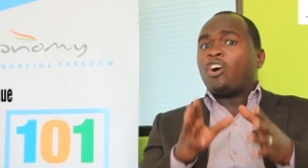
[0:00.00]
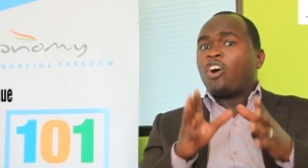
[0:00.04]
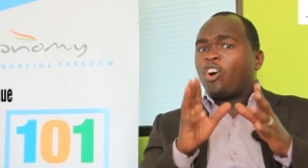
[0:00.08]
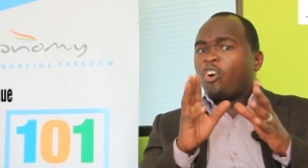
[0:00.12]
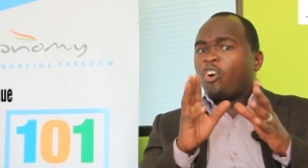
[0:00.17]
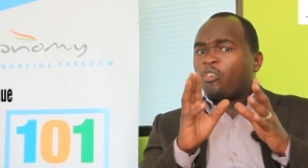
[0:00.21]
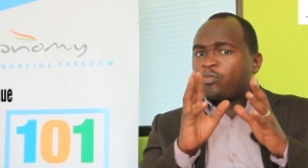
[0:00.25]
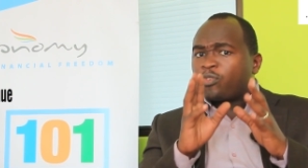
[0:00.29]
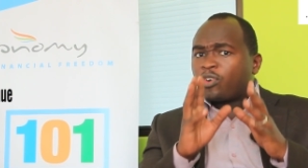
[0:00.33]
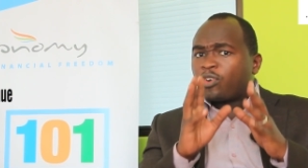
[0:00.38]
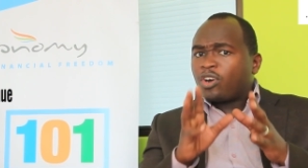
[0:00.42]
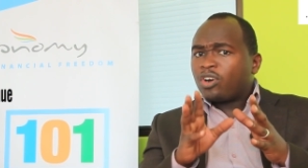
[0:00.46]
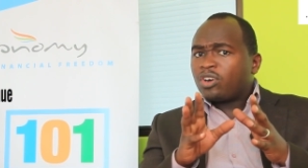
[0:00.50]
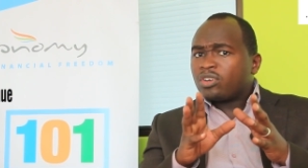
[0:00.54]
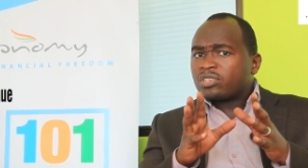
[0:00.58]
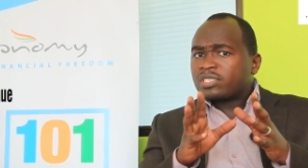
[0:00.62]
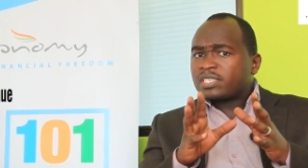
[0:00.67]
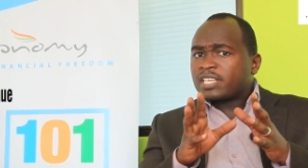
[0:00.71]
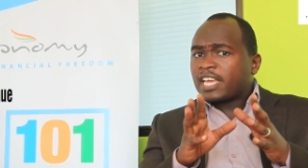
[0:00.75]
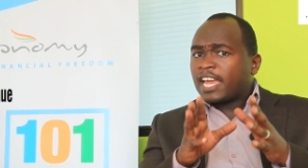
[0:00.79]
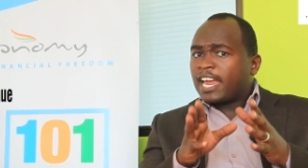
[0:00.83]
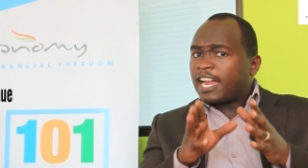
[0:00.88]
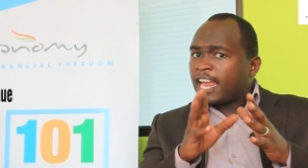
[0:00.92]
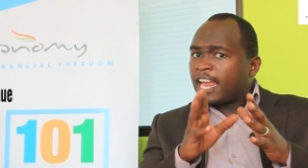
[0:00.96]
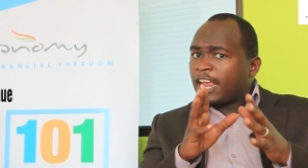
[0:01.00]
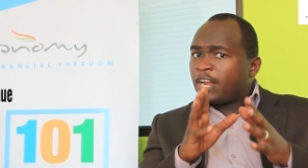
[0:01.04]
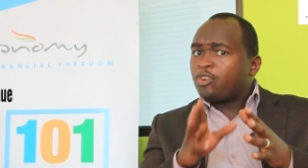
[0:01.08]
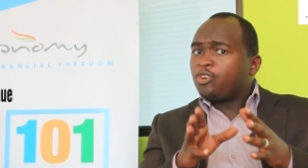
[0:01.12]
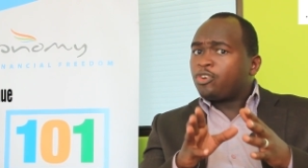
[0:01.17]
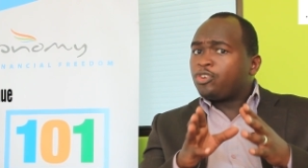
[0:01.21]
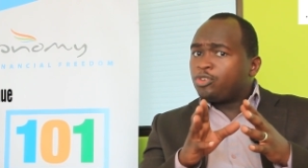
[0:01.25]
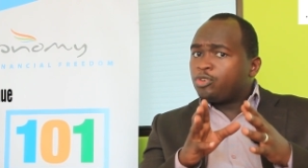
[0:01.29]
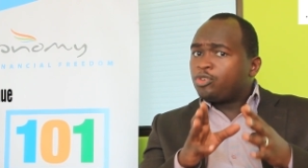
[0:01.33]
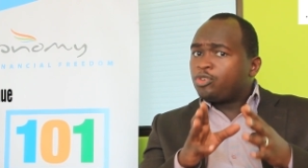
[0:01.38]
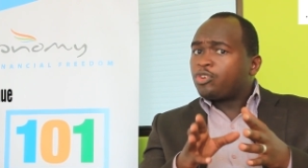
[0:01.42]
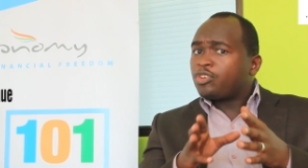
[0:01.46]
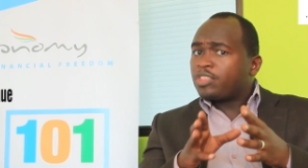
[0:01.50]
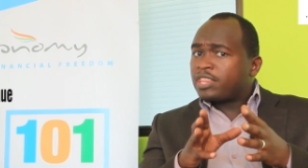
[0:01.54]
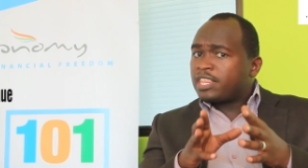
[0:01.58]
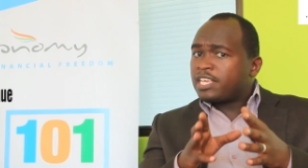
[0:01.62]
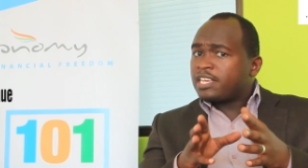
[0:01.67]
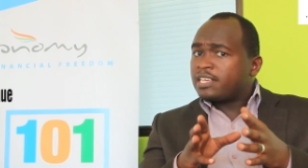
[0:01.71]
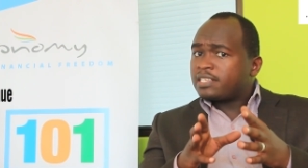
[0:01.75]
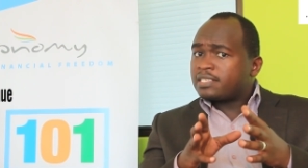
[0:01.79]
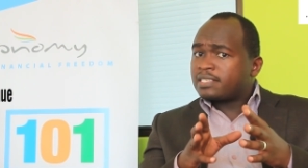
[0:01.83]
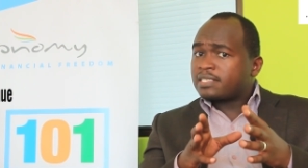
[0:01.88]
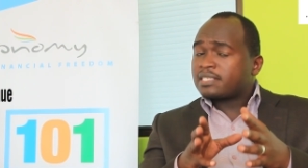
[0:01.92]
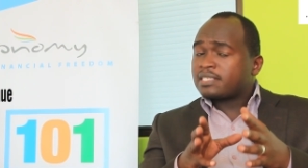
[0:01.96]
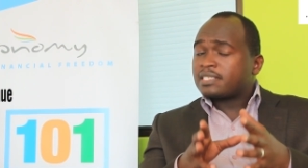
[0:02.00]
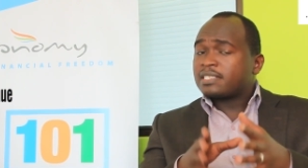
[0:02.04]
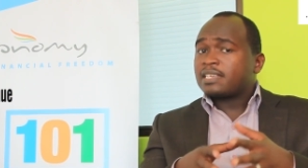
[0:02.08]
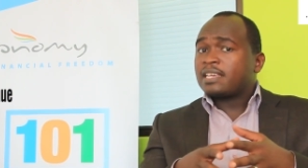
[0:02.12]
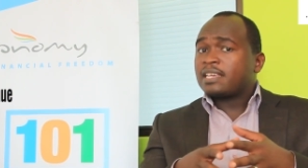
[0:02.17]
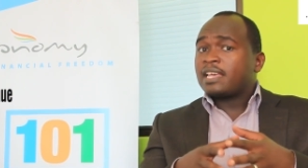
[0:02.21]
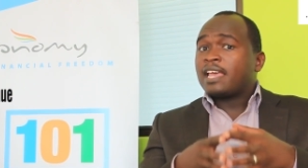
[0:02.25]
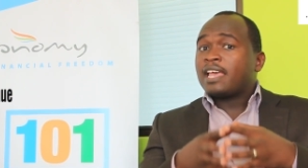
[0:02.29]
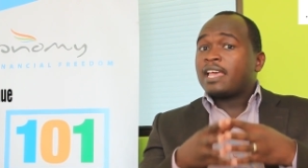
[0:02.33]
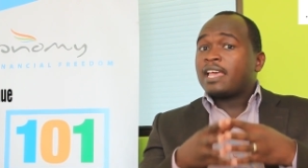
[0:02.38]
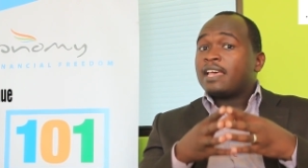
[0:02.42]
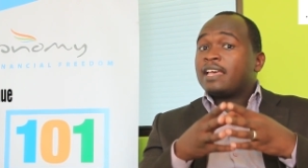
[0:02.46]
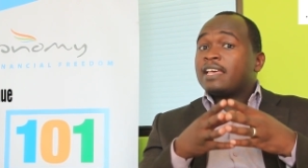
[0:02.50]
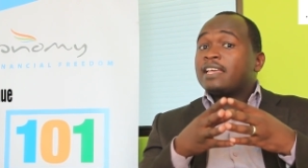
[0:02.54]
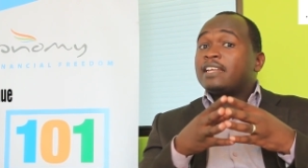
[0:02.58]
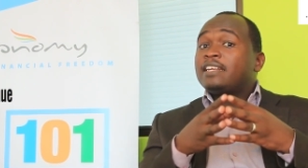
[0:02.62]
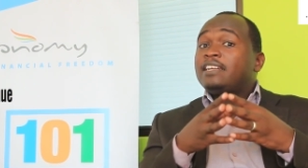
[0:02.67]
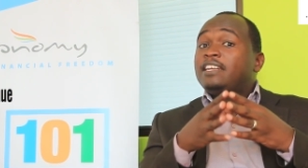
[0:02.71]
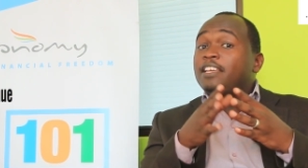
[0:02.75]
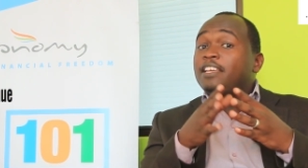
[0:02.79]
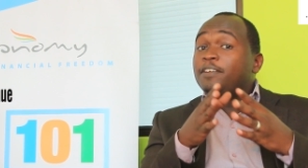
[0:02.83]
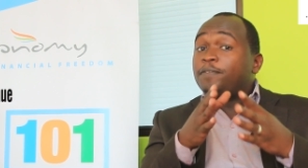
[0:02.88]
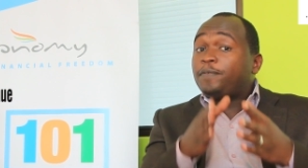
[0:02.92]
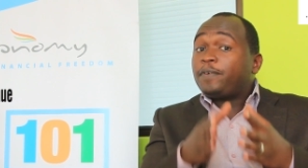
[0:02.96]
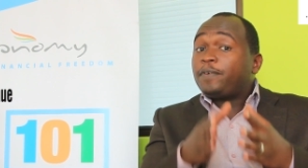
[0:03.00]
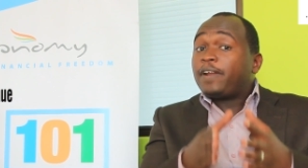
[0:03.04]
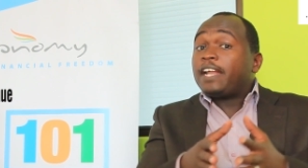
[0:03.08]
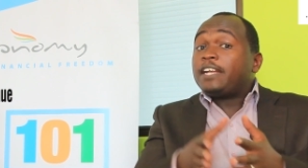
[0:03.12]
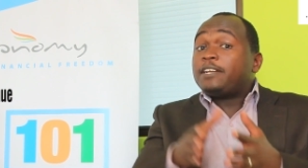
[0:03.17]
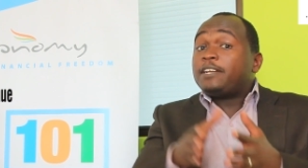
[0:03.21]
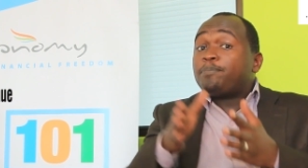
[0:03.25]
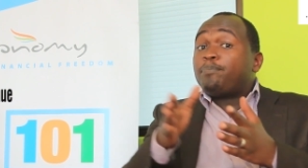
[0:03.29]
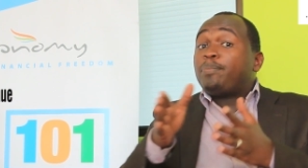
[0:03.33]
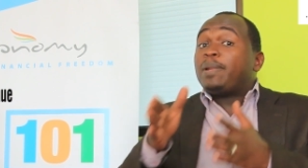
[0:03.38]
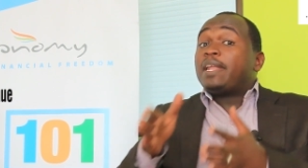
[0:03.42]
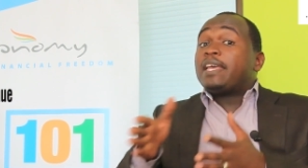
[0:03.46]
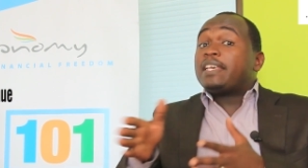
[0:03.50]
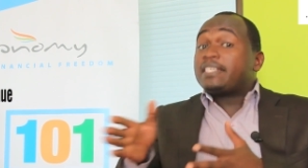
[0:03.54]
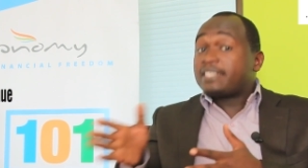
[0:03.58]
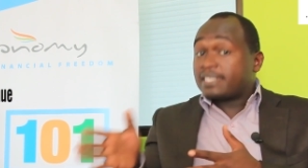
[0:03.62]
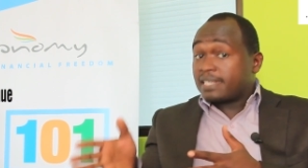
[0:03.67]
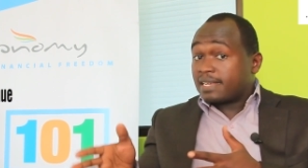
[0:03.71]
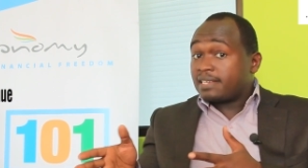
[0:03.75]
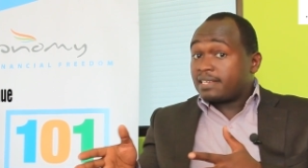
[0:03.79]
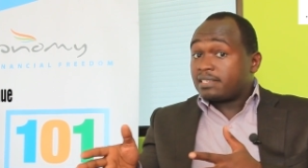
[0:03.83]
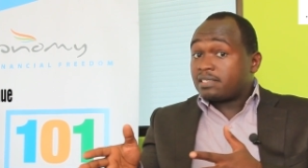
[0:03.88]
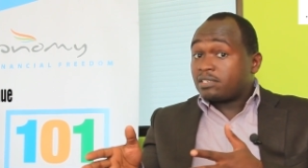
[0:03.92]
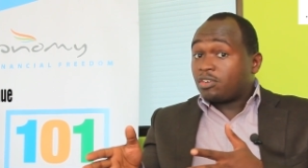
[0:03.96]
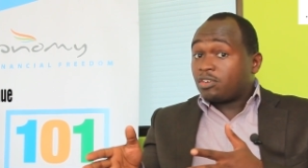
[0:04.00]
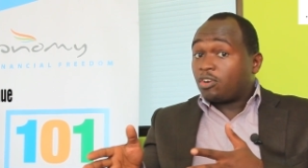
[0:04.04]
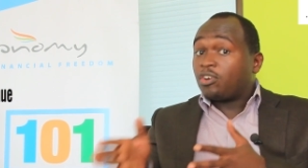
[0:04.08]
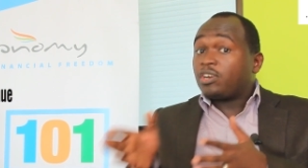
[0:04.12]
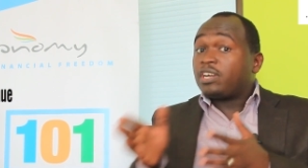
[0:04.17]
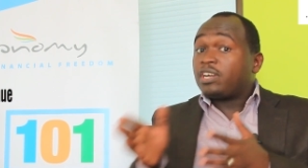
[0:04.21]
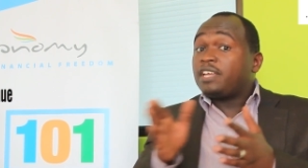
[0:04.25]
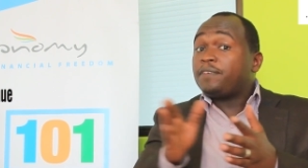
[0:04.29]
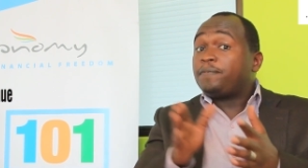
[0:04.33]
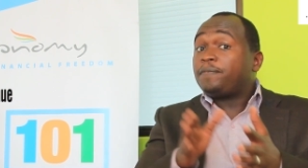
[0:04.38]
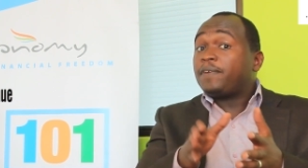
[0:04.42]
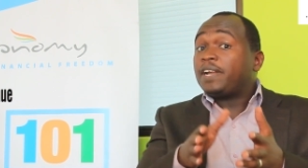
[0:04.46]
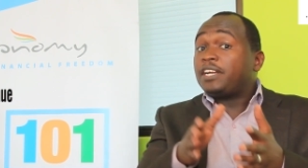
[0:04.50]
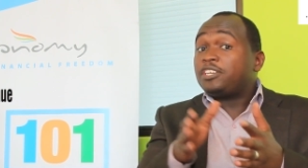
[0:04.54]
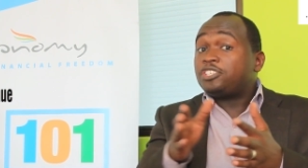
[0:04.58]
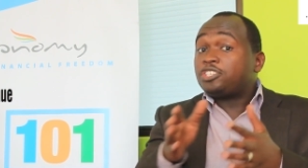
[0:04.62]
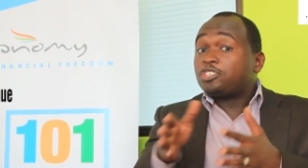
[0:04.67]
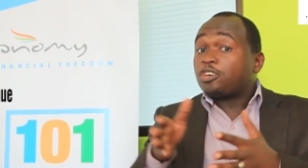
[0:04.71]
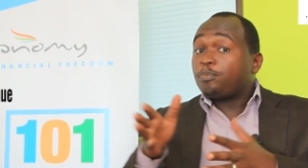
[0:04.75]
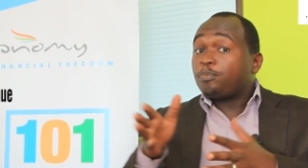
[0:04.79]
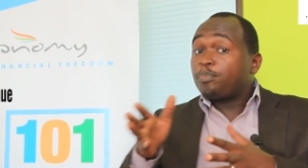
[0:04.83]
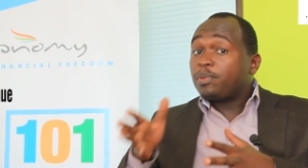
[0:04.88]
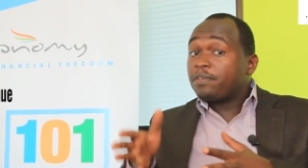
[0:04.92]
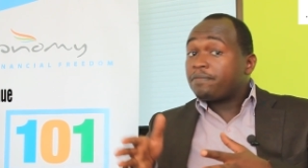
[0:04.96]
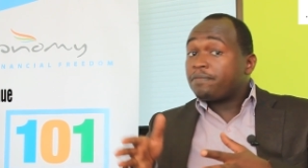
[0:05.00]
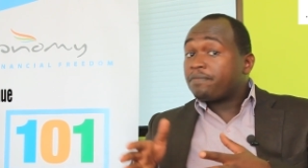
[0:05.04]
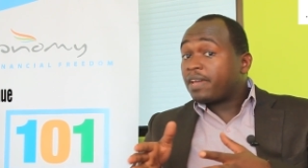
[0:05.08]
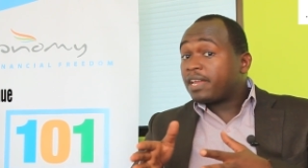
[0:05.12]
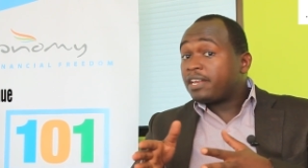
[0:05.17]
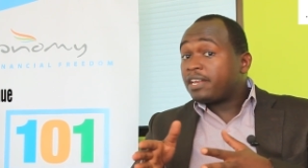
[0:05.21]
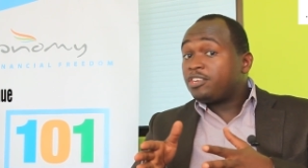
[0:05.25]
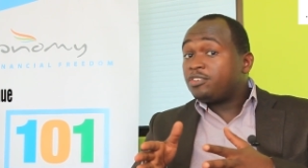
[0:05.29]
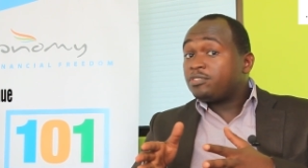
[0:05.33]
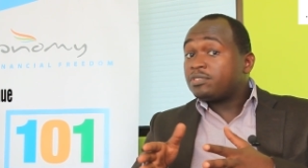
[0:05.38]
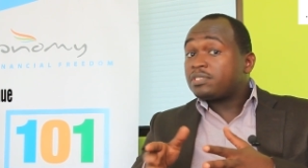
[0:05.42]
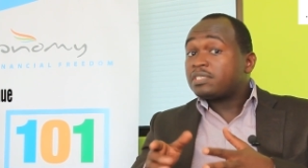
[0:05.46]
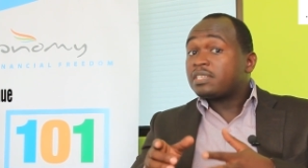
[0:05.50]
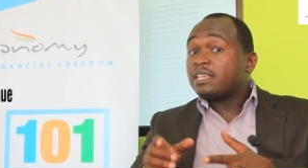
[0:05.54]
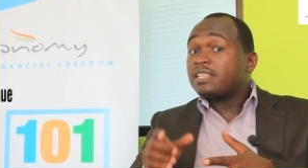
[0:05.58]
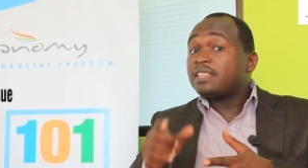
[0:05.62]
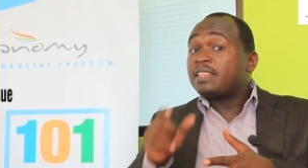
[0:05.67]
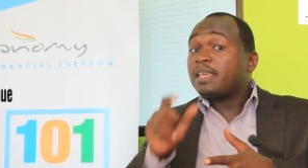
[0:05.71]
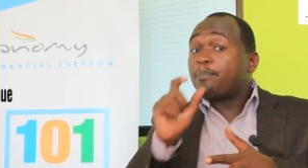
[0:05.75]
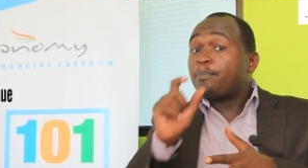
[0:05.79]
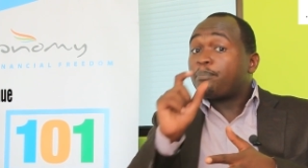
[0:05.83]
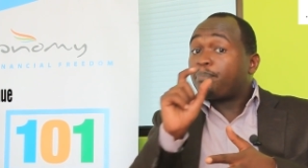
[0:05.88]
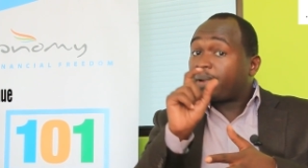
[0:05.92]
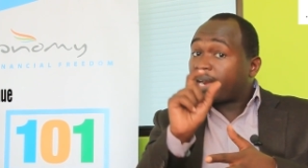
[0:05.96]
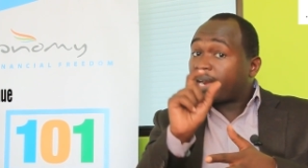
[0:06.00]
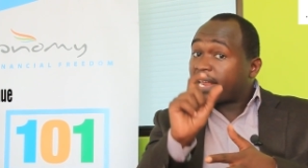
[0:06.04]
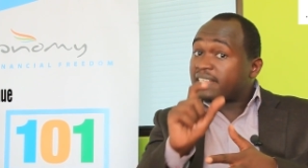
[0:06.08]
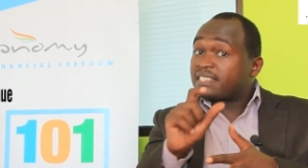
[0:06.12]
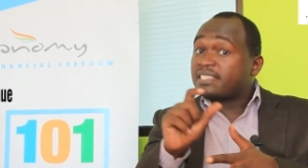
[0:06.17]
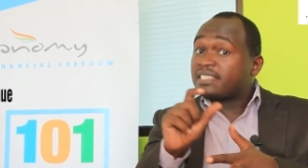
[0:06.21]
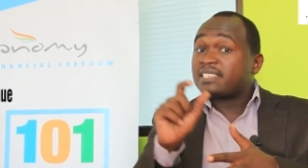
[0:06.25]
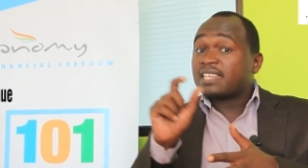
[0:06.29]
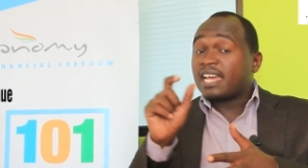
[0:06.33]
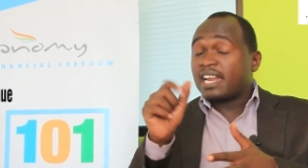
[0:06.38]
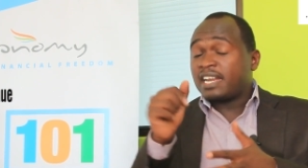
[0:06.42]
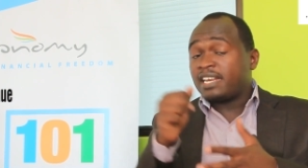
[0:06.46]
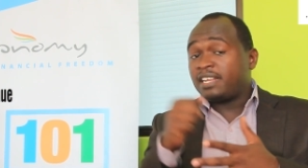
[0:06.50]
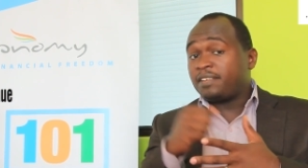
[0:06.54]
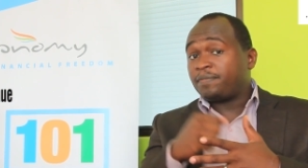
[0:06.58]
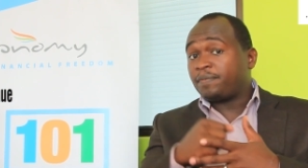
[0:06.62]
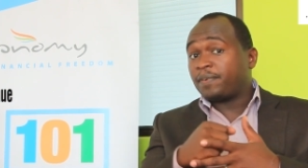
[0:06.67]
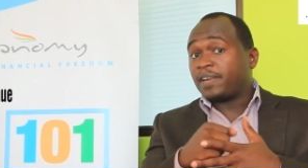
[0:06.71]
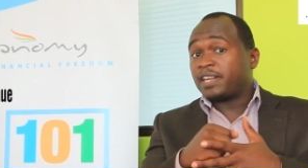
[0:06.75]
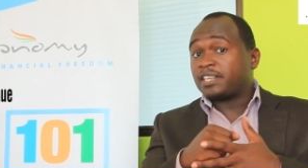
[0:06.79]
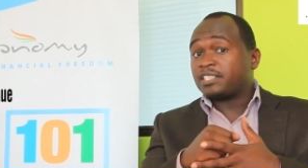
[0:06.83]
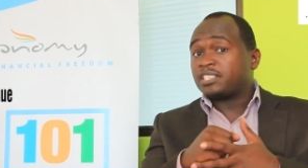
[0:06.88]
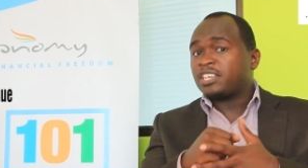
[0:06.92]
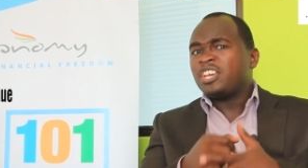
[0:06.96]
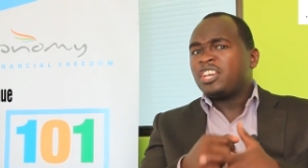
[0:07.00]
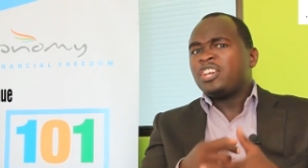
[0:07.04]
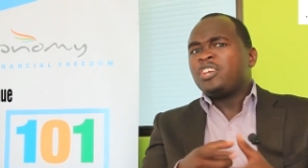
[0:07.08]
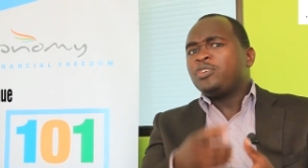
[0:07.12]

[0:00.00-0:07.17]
Of course, and I know you know this, different places or different shopping venues, the prices are different.